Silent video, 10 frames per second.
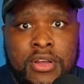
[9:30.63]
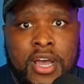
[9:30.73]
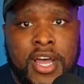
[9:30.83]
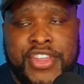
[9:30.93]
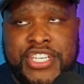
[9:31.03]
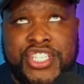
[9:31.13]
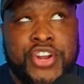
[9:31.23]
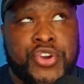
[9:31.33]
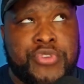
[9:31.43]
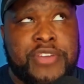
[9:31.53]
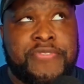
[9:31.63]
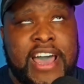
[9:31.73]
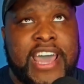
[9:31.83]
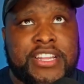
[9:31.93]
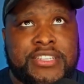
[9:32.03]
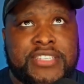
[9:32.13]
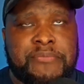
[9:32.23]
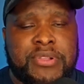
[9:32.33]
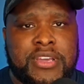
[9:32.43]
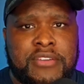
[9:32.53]
The Tenerife Islands, I
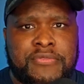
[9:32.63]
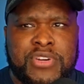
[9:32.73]
believe,